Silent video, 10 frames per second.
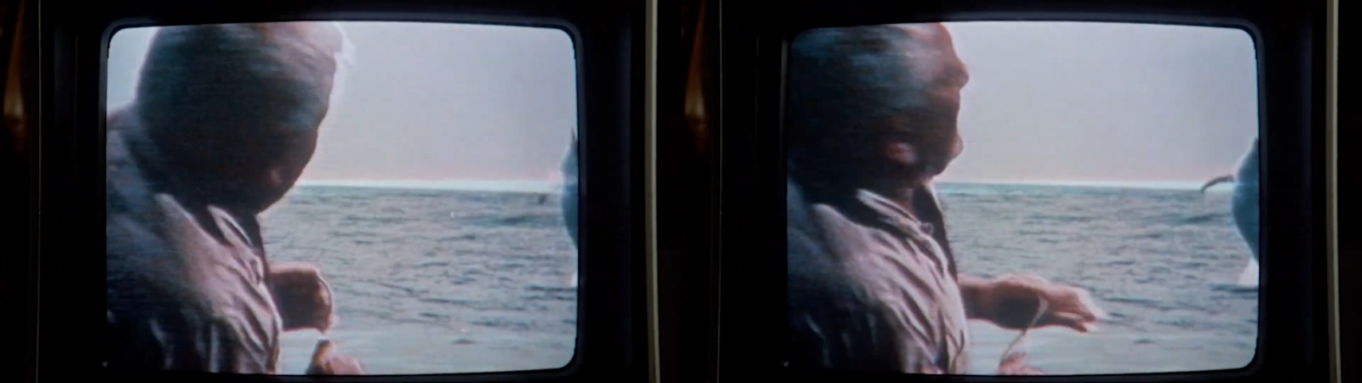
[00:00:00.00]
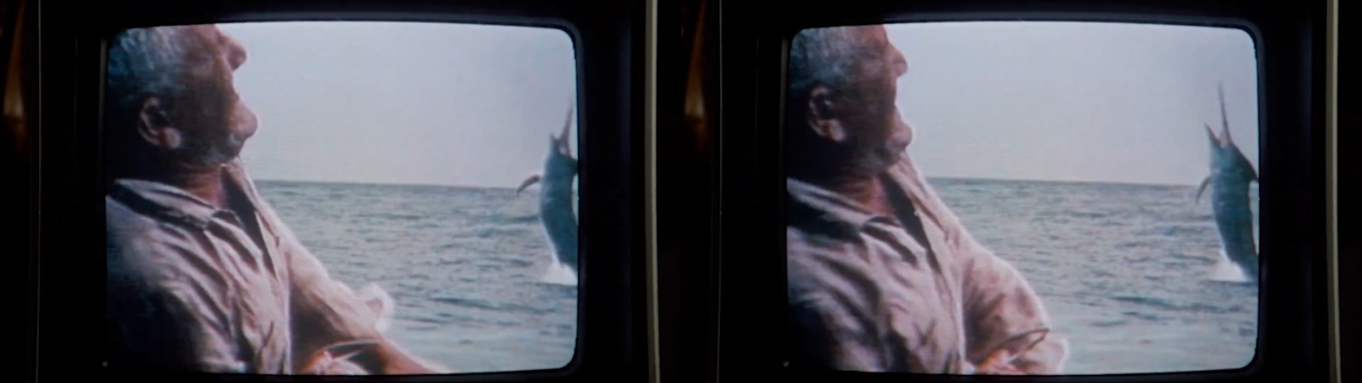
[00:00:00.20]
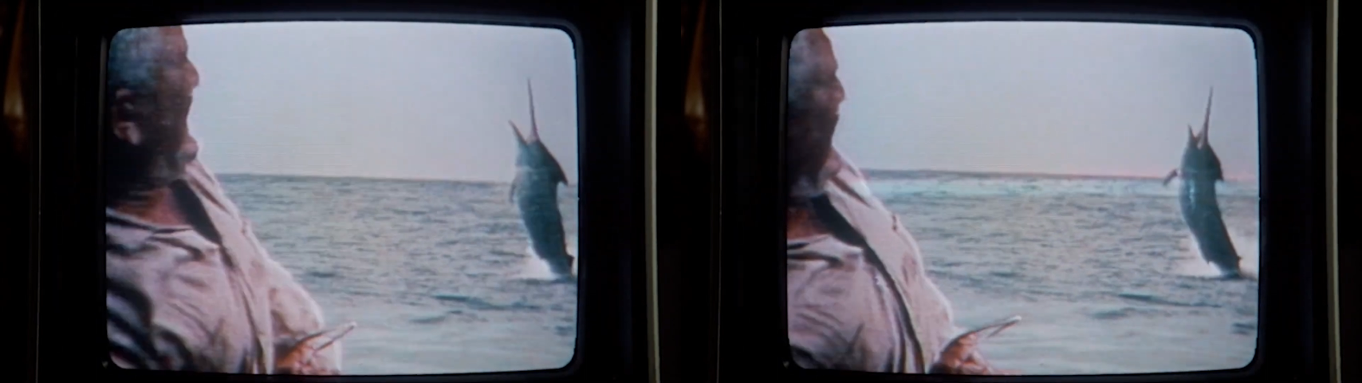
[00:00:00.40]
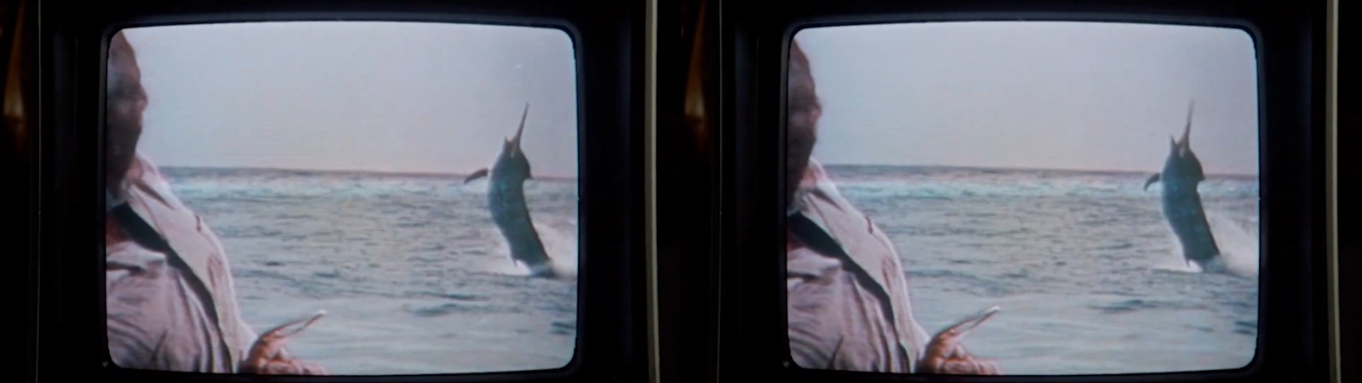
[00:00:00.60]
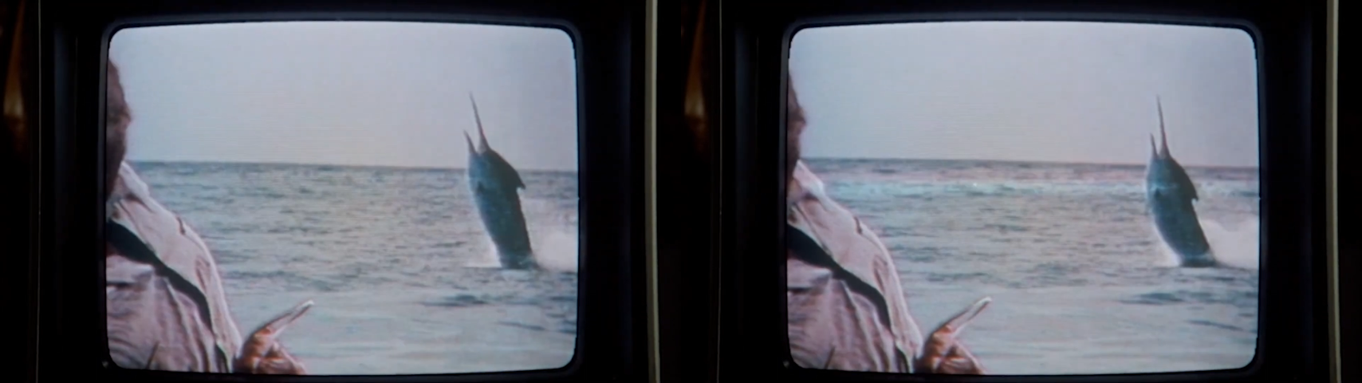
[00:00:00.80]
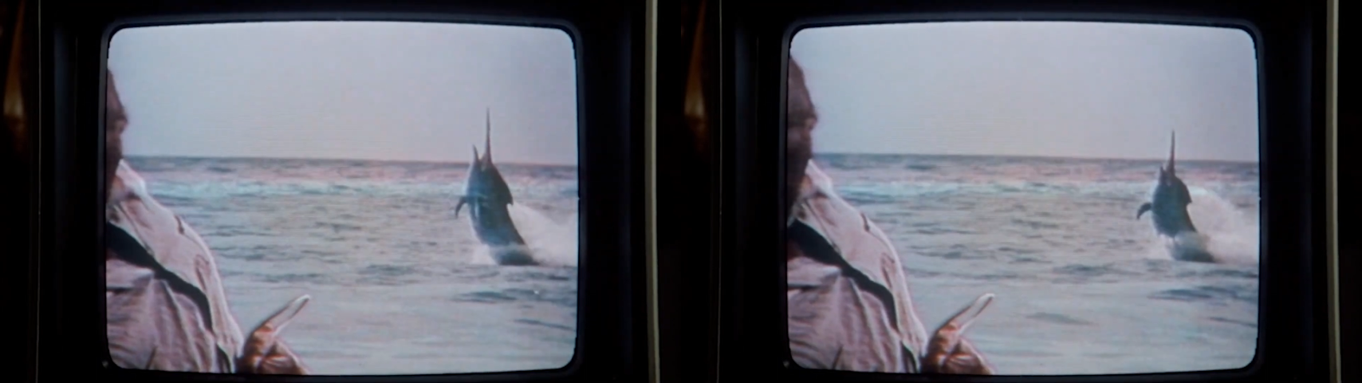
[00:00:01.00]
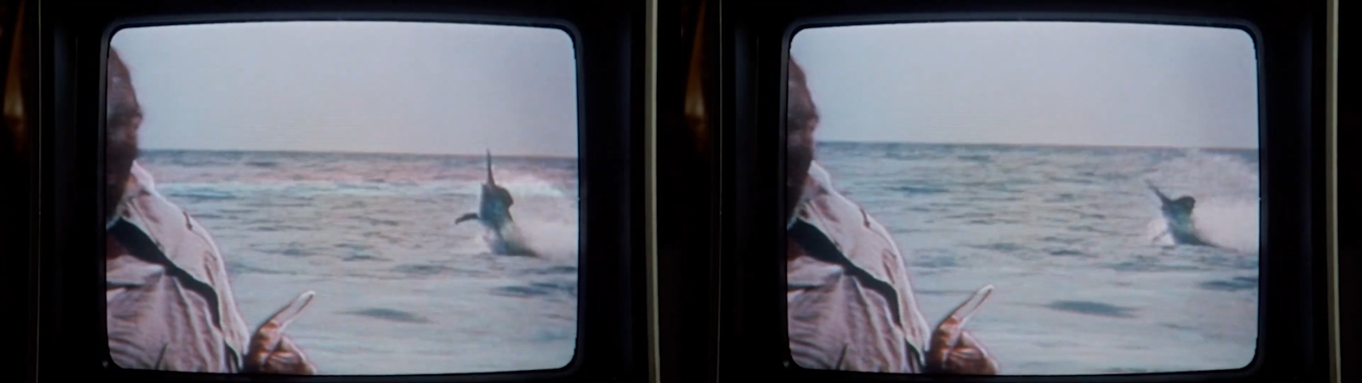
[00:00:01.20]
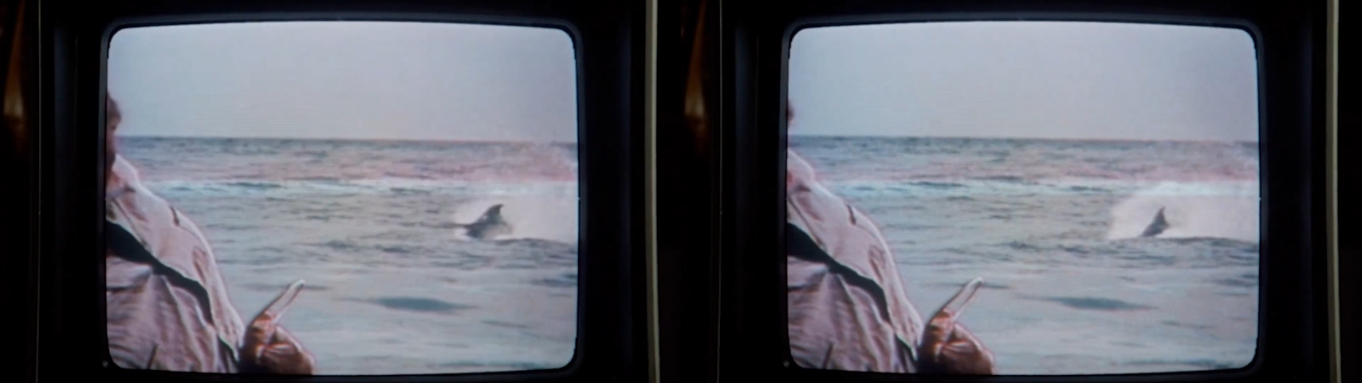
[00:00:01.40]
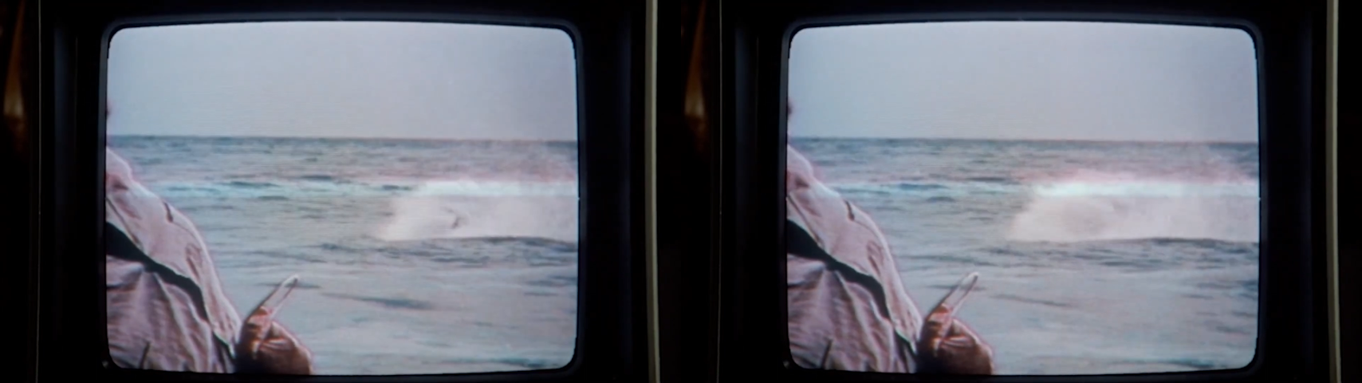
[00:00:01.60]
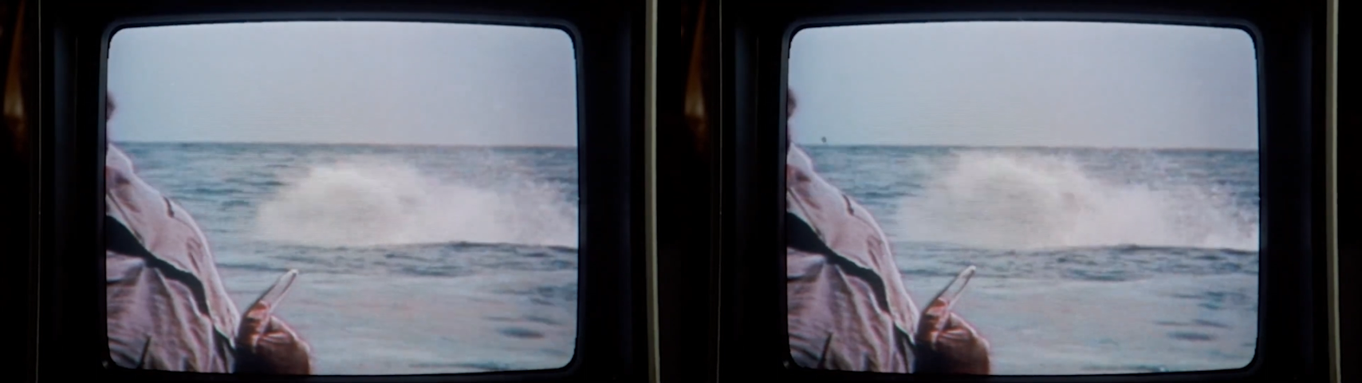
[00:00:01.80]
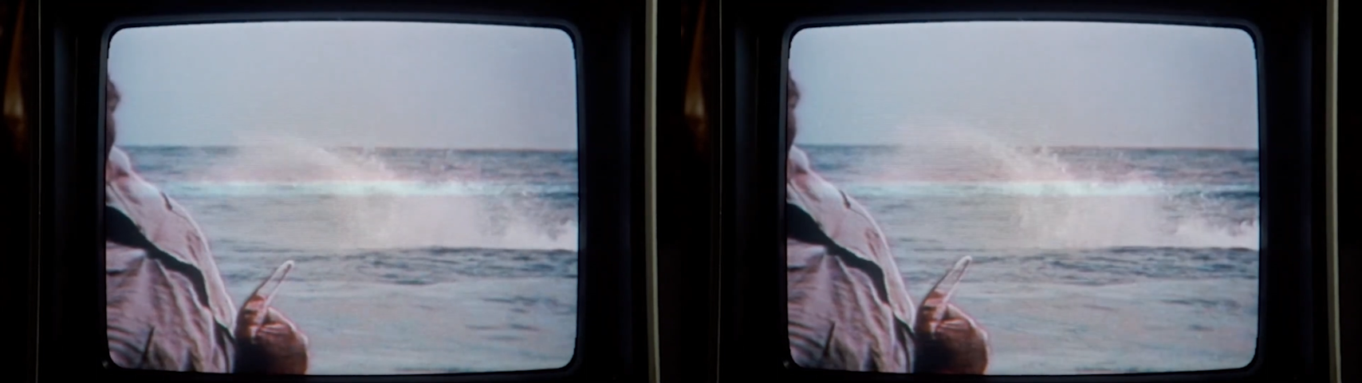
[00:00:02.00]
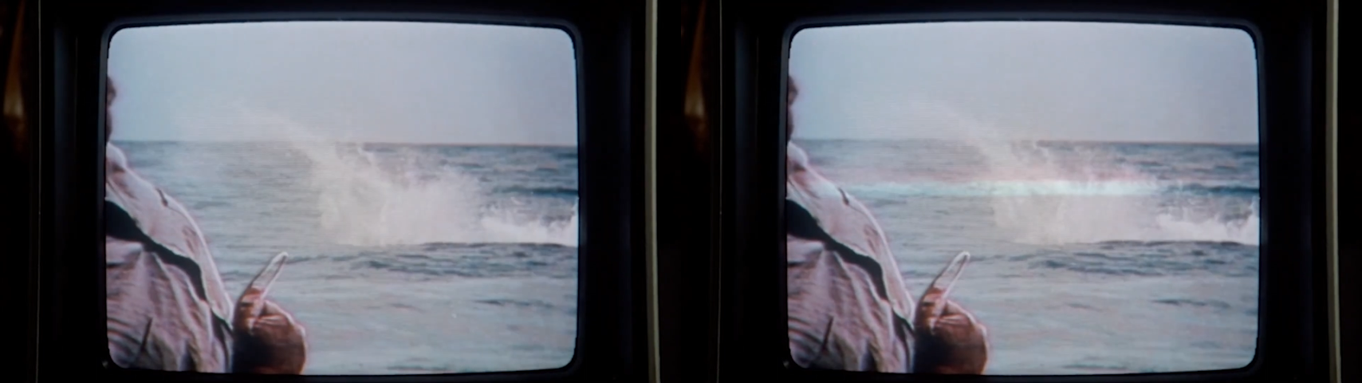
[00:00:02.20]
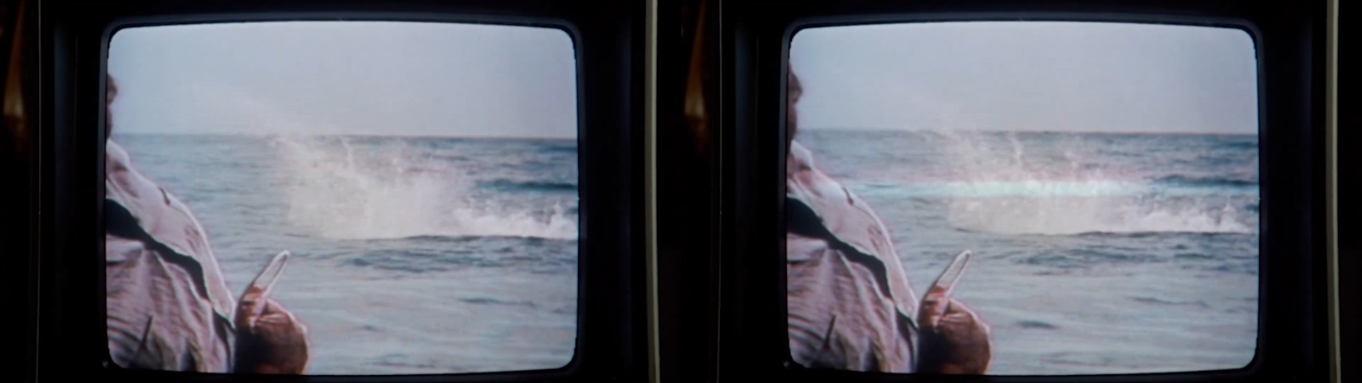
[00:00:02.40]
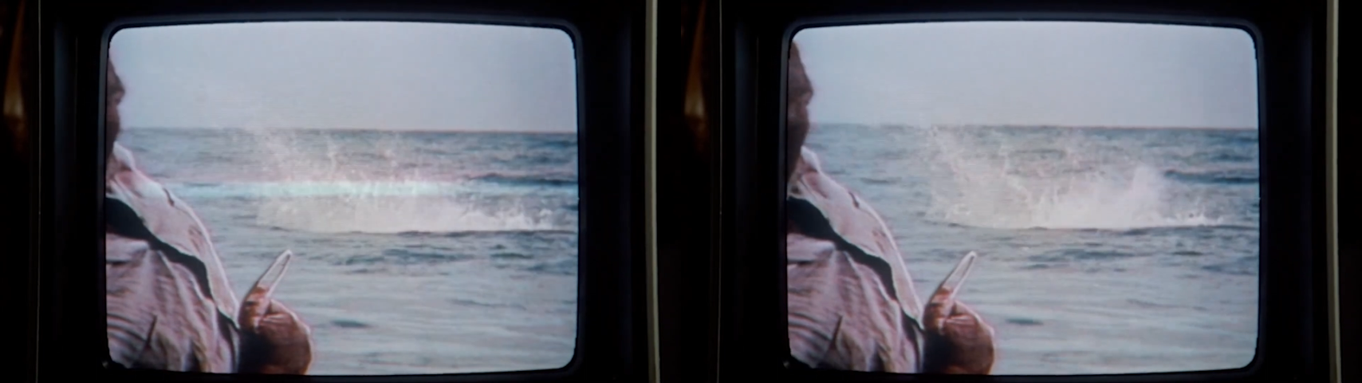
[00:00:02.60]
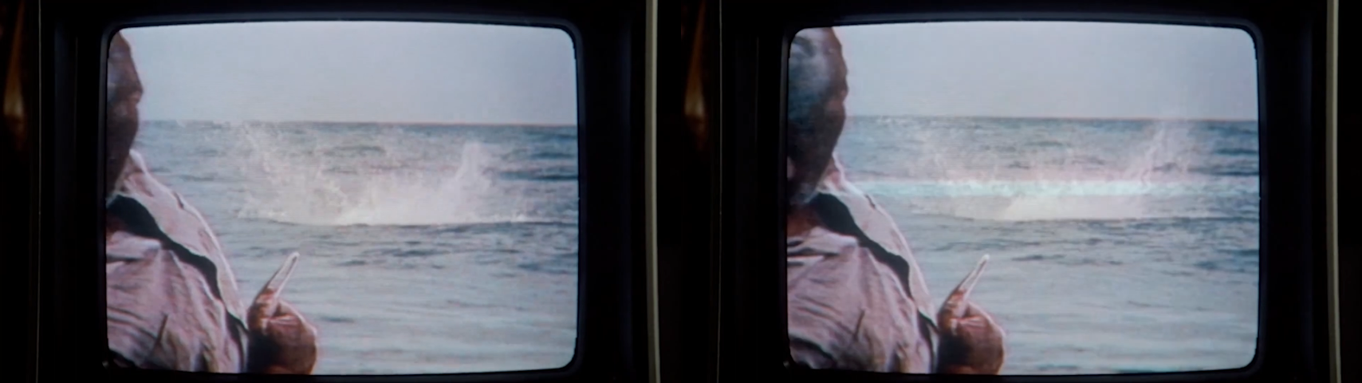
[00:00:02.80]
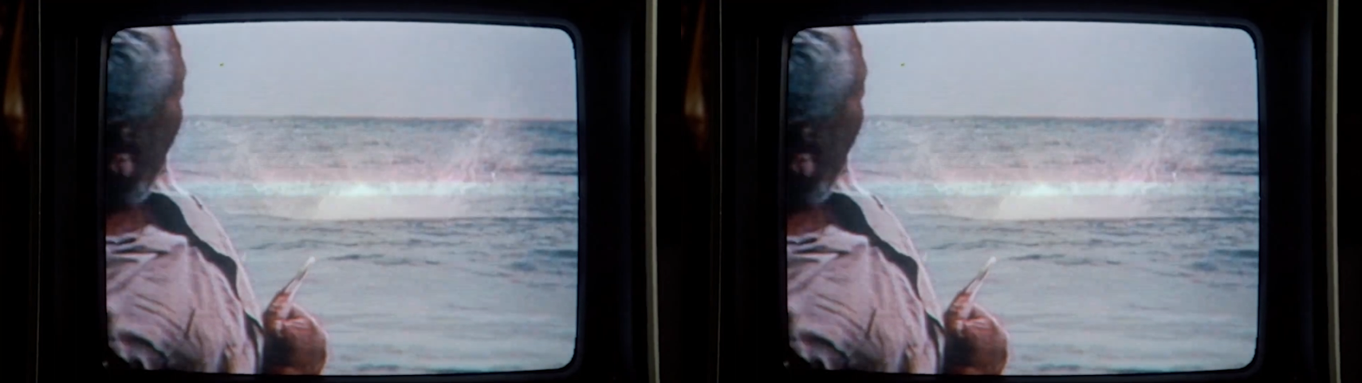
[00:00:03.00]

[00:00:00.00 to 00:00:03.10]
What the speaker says: Nobody's mouth can be seen.